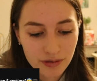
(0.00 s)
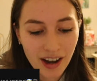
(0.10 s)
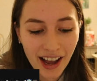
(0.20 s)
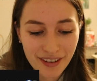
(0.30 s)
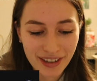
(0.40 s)

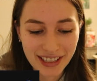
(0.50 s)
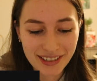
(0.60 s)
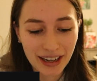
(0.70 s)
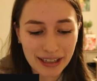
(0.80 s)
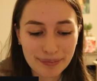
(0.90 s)
5
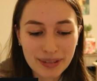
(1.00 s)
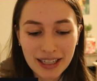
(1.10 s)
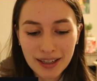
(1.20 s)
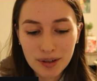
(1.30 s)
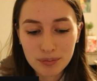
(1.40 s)
anytime?
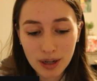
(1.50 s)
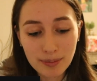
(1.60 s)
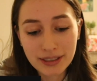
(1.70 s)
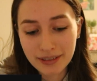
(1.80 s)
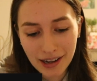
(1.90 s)

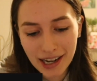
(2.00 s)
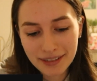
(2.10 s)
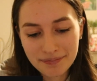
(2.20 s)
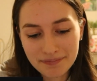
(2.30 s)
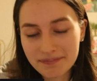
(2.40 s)
Probably not.
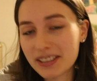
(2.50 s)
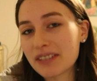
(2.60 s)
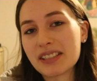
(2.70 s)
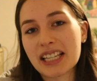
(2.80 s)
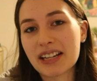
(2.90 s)

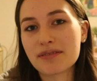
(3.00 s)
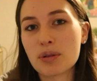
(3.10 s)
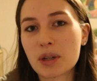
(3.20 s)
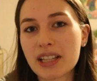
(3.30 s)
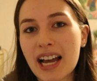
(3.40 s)
Definitely can't
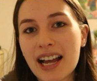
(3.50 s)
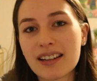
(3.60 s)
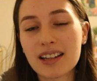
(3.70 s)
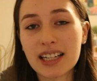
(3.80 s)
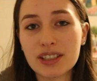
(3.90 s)
afford that.
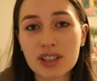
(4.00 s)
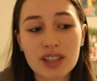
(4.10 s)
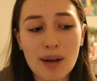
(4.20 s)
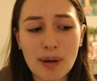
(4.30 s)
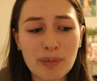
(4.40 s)
I just
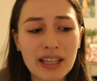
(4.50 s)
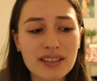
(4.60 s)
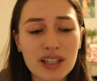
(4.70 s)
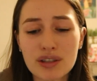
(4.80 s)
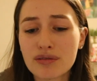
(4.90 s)
got my
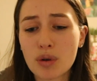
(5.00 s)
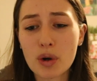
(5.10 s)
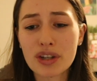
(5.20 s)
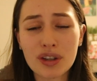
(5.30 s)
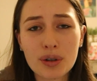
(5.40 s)
PlayStation 4
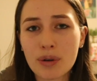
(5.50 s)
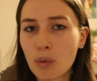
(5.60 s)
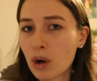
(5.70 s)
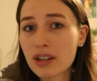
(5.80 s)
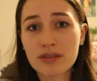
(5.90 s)
too. It
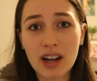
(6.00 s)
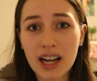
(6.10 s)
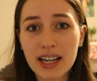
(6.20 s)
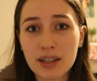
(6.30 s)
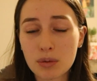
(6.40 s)
works
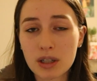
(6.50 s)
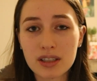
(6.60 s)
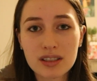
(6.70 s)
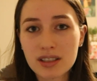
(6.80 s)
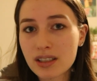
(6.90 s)
fine. It
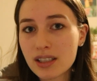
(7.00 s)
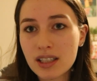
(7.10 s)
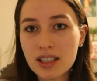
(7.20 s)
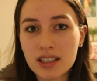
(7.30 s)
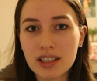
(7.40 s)
works,
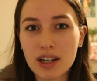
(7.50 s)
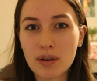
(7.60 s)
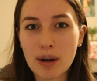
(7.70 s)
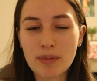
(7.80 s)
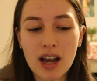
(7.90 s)
you know,
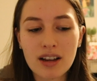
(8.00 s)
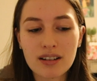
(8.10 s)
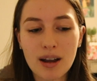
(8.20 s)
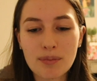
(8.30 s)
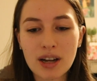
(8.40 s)
I'm
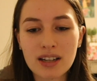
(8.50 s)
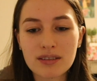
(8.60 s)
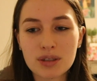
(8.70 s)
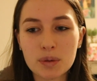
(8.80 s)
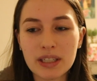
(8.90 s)

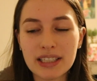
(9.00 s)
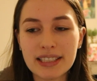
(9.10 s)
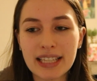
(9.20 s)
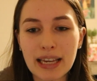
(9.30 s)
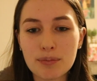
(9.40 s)
not doing
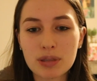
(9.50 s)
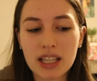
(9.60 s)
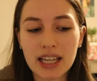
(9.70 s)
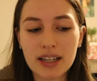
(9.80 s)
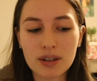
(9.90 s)

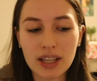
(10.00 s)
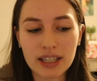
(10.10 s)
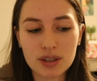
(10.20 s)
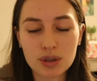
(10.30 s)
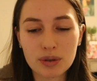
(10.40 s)
gameplay or like
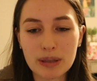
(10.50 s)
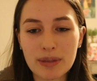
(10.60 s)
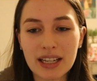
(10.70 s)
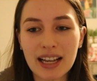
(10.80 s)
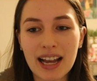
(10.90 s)

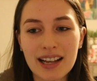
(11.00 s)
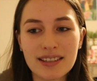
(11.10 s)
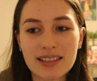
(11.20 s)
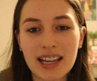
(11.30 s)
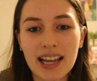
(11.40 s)
streaming
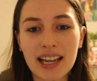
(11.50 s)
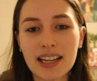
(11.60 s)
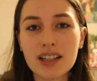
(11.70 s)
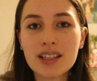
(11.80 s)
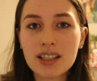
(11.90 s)
as
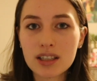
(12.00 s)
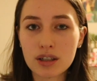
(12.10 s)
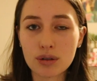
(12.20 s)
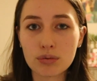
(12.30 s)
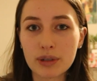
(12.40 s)
a
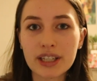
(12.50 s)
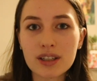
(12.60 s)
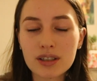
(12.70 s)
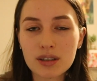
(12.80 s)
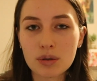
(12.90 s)

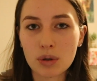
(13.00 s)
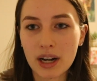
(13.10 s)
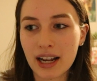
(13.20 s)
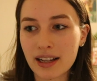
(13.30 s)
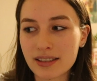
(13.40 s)
career, or
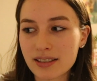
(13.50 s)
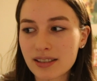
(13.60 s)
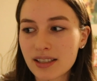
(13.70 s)
as,